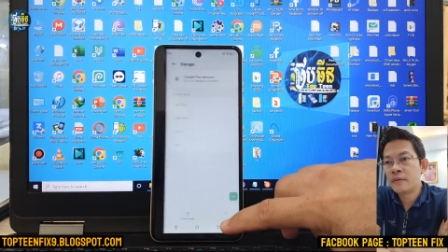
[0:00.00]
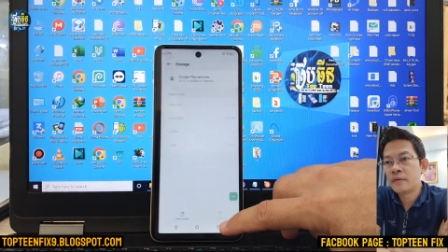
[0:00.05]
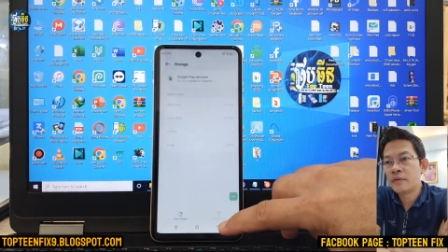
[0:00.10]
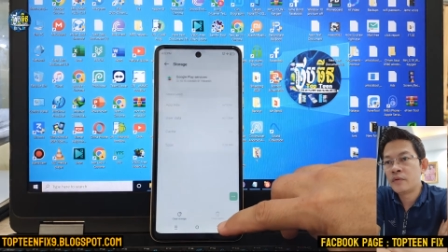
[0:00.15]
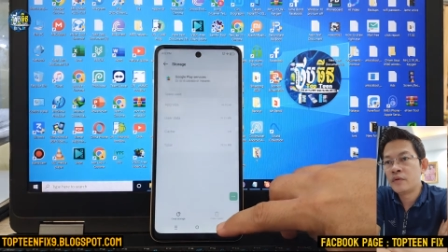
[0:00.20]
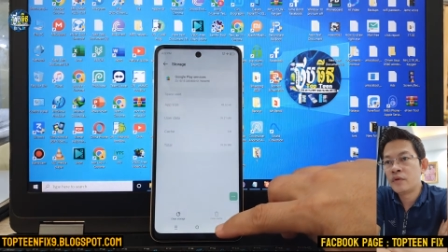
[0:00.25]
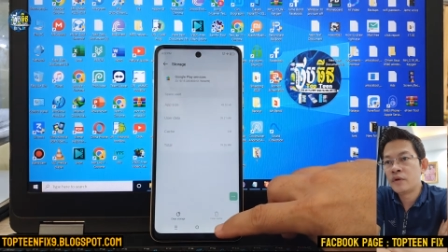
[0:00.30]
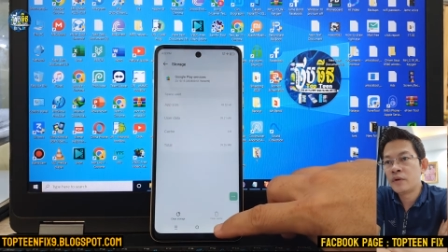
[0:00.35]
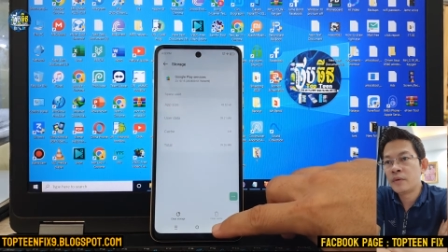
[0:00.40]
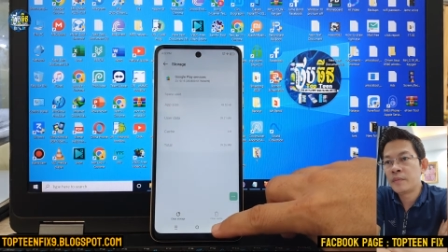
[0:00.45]

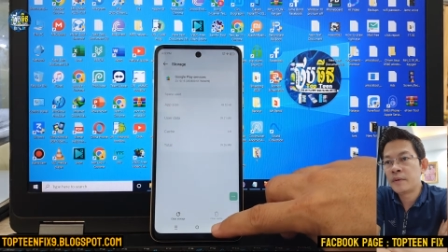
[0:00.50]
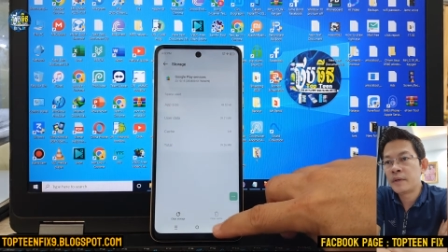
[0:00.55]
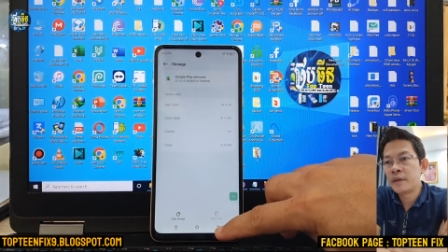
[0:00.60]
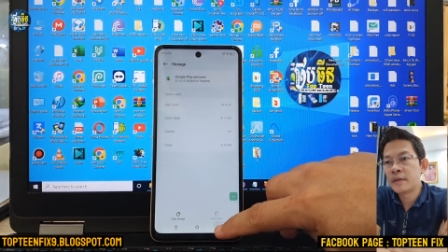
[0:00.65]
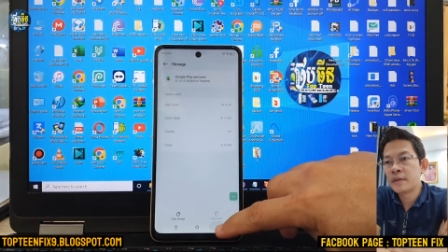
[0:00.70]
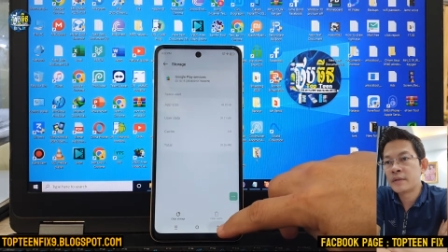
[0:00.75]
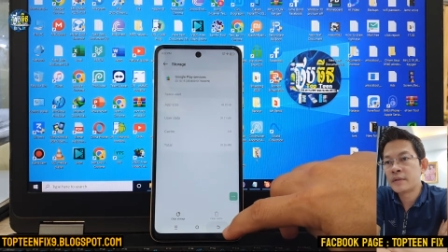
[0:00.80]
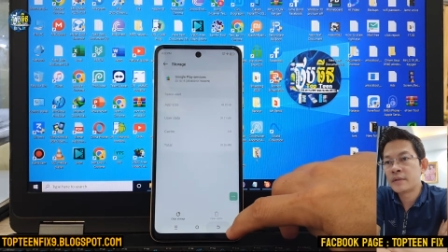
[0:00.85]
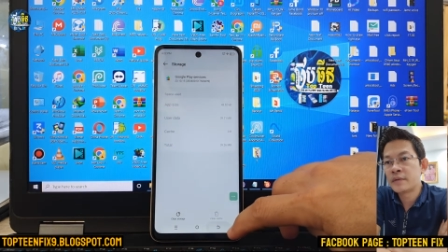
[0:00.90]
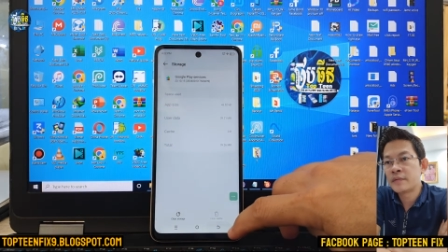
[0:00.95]
Google
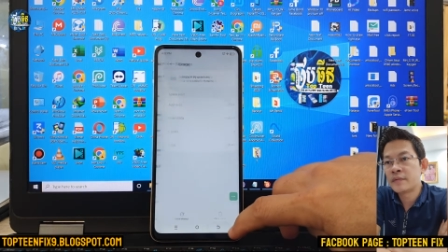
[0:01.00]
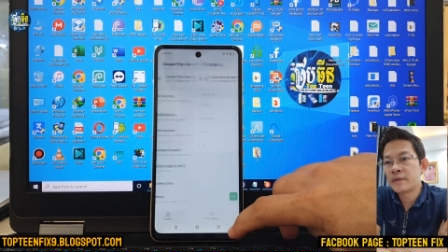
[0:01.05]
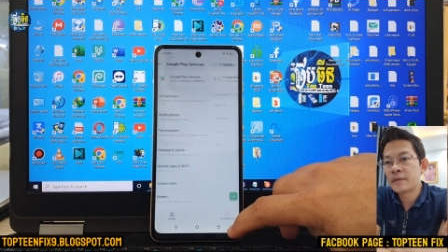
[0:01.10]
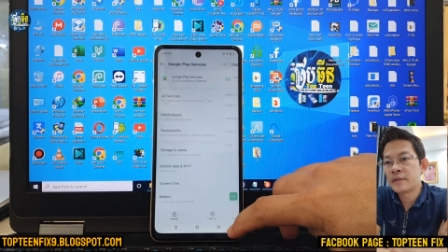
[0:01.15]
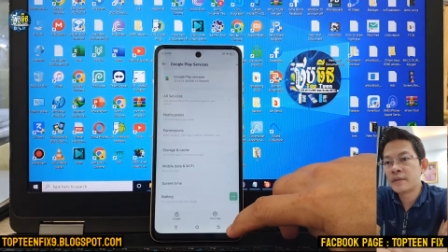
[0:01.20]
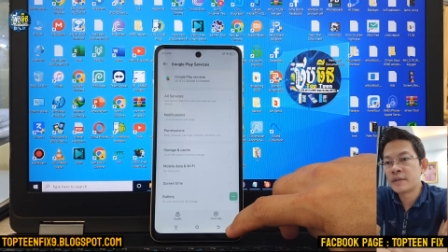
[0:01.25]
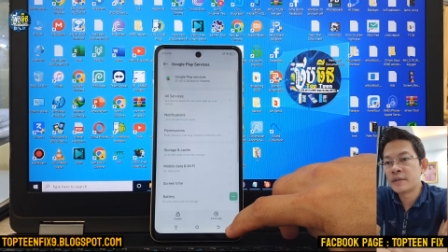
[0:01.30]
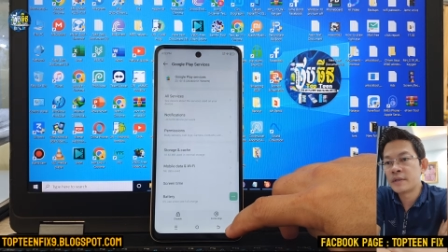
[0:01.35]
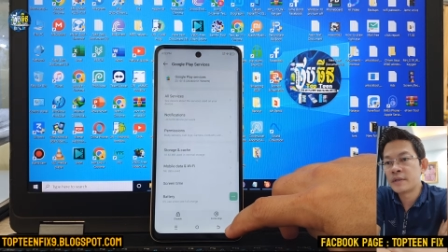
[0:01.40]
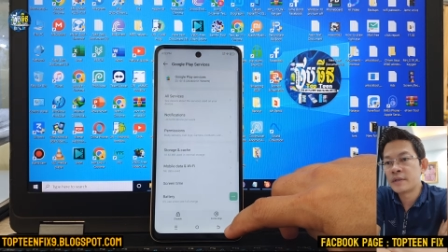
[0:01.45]
Play
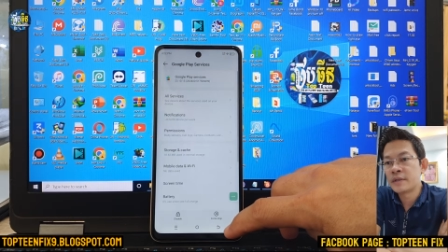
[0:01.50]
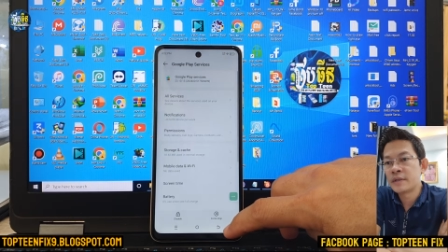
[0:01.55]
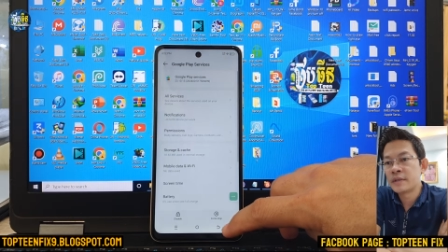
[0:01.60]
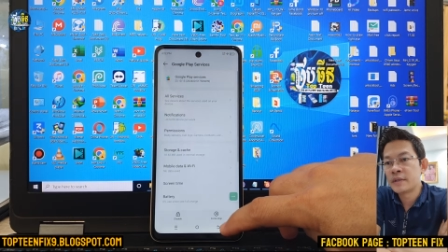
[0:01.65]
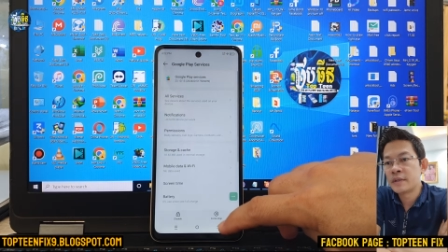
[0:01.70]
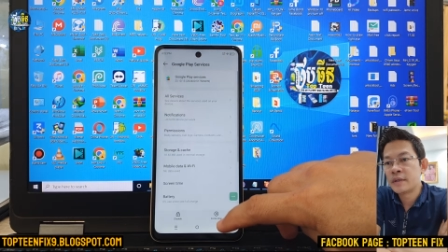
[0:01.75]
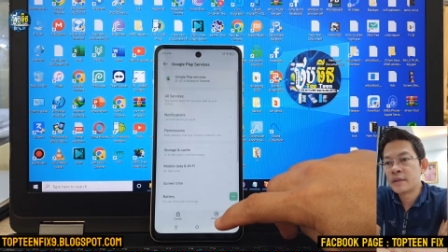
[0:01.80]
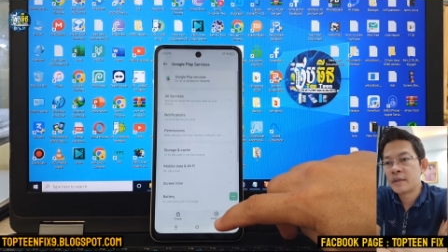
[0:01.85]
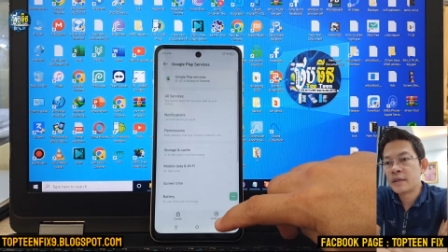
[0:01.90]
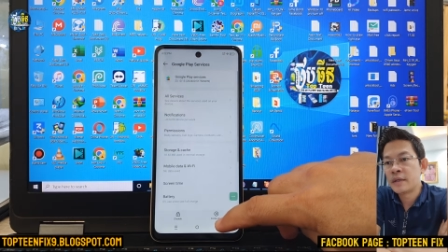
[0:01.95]
services
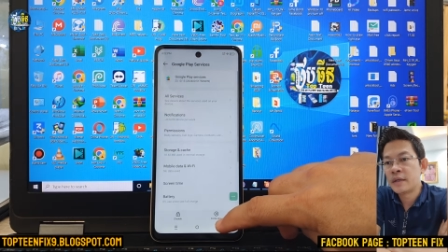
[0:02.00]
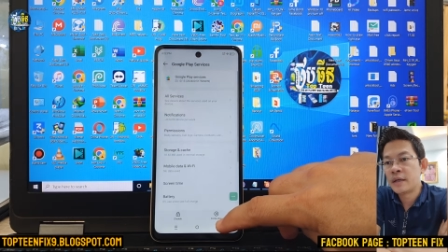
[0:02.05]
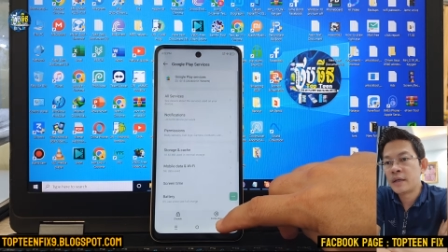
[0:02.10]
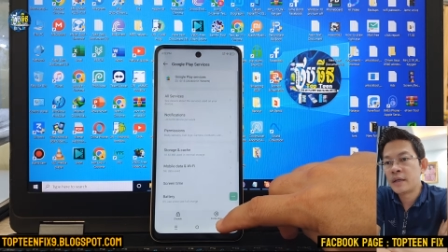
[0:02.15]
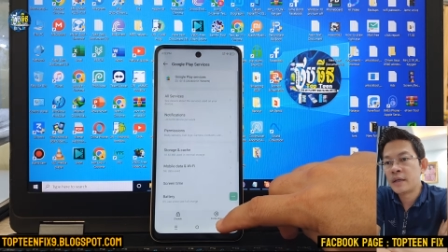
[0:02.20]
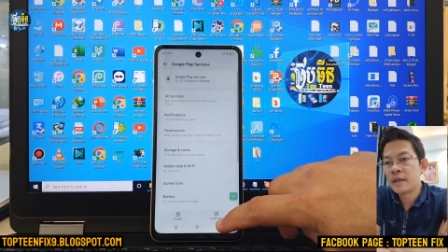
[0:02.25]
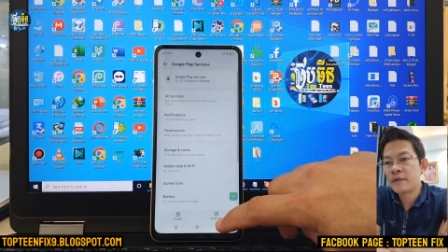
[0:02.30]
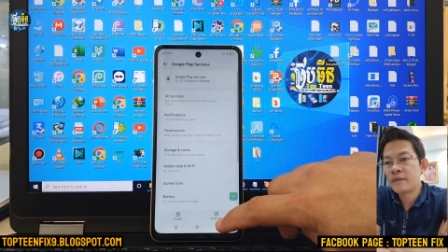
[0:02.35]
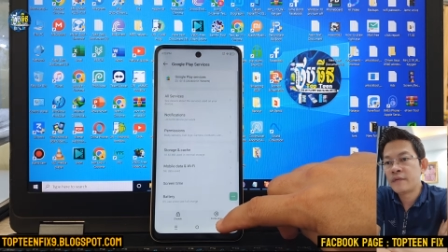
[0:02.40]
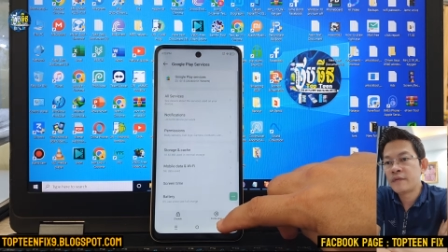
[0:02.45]

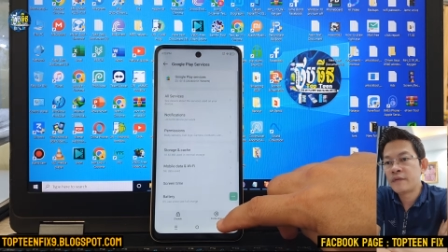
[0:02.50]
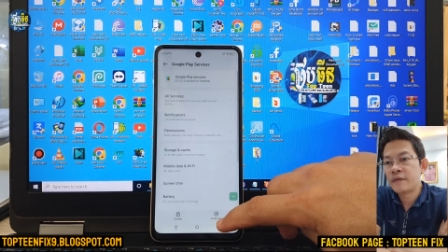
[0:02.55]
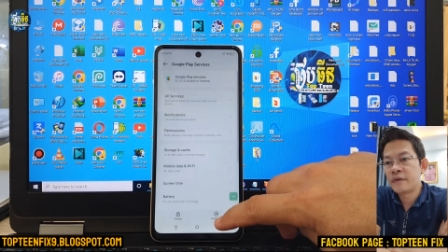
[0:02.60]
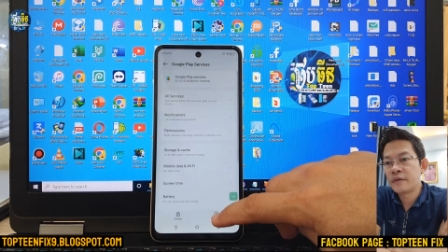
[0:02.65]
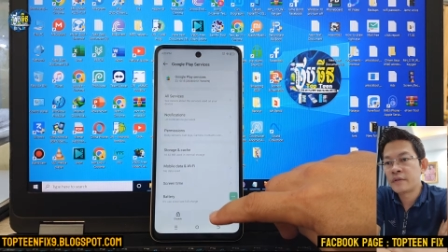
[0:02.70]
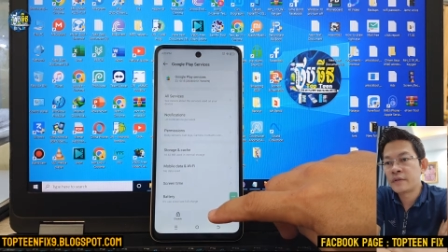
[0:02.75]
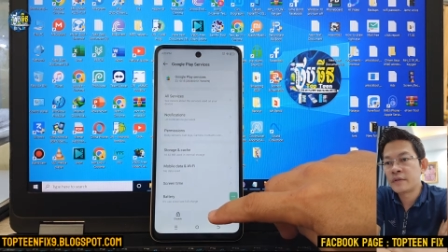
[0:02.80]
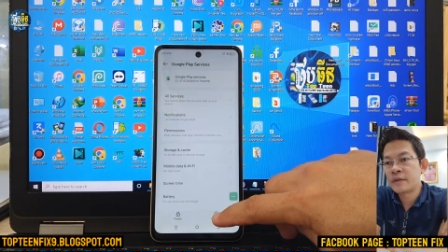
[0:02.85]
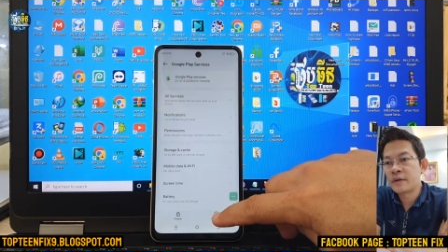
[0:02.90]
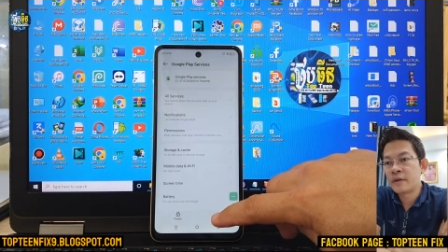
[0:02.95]
and then
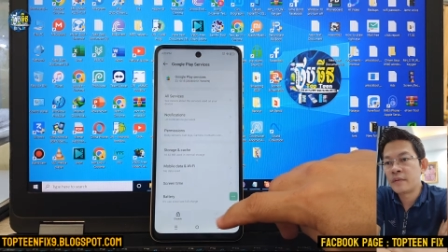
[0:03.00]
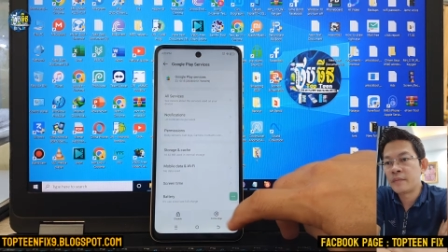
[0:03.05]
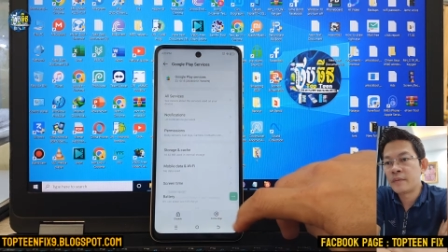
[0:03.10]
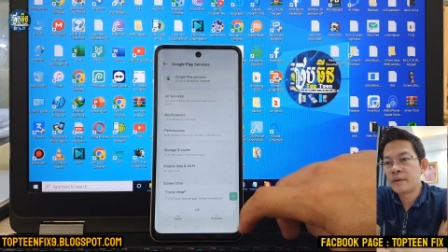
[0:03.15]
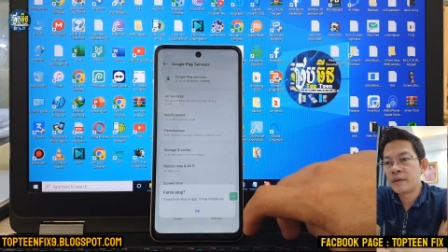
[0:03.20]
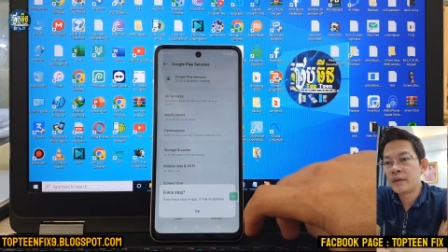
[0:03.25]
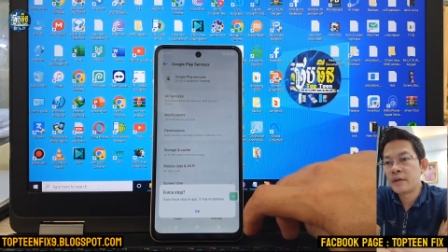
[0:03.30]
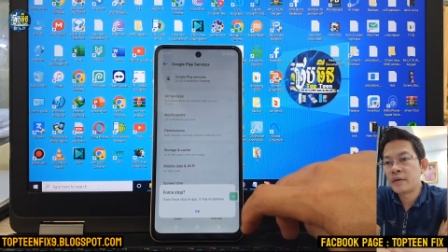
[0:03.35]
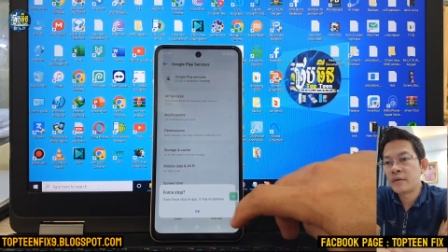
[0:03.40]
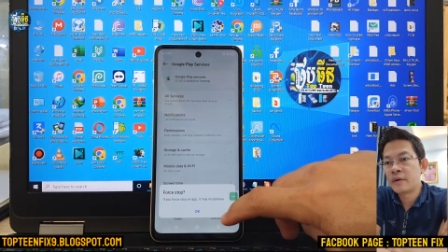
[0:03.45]
for stop
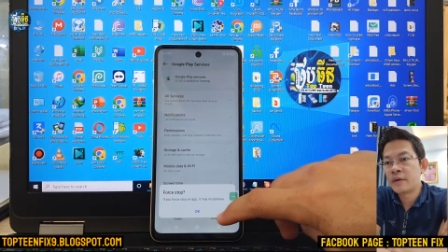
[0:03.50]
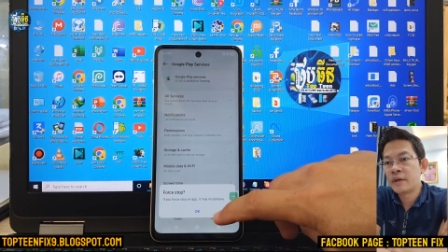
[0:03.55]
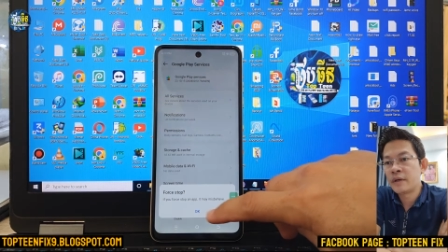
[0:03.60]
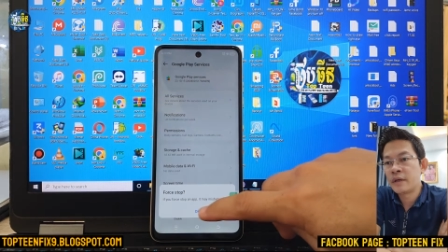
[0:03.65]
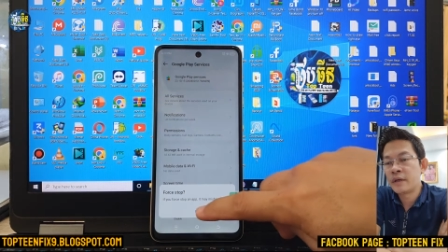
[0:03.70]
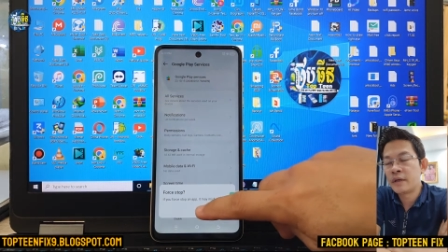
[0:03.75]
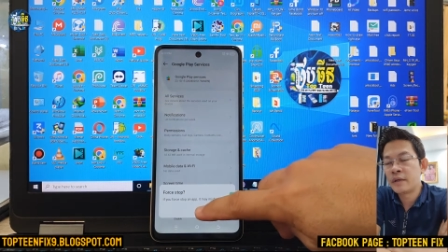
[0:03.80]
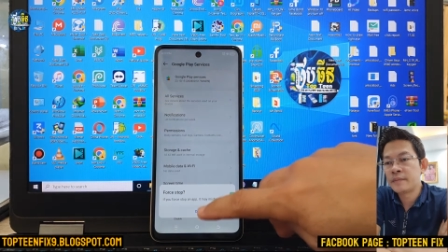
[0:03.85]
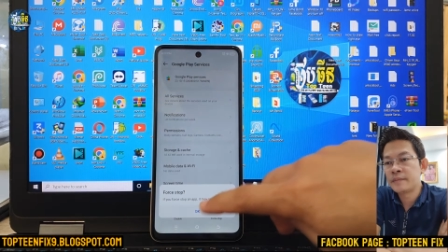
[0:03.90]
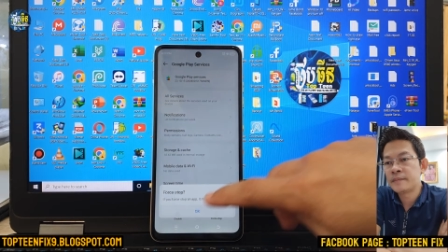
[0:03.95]
and
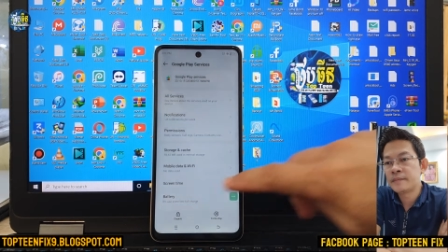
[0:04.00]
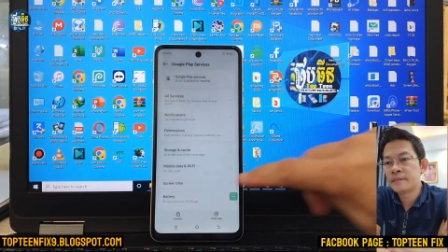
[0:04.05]
okay